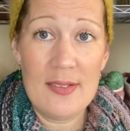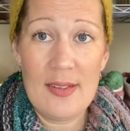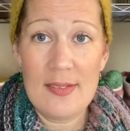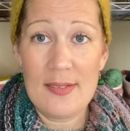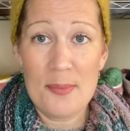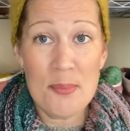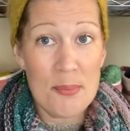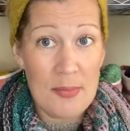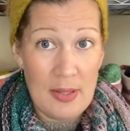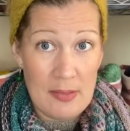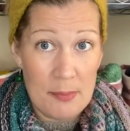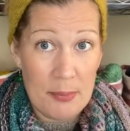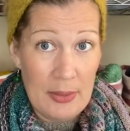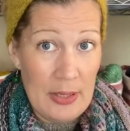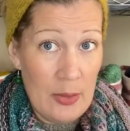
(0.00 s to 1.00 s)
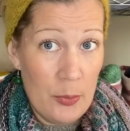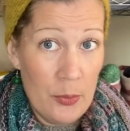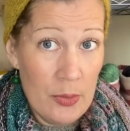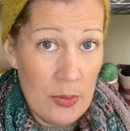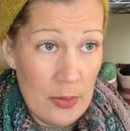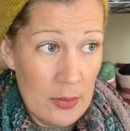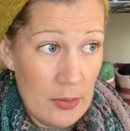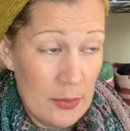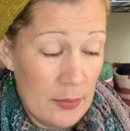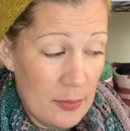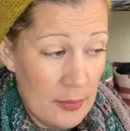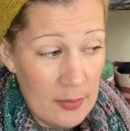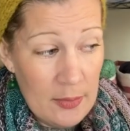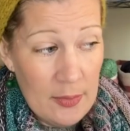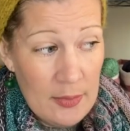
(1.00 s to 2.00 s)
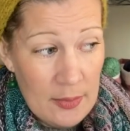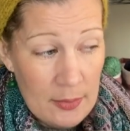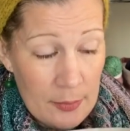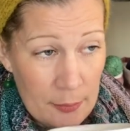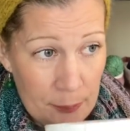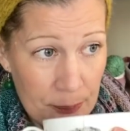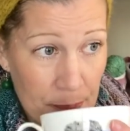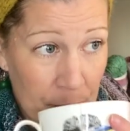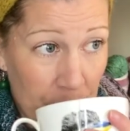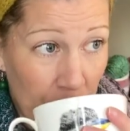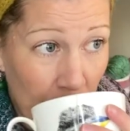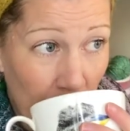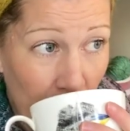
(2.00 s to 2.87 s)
that's that's pretty good hmm.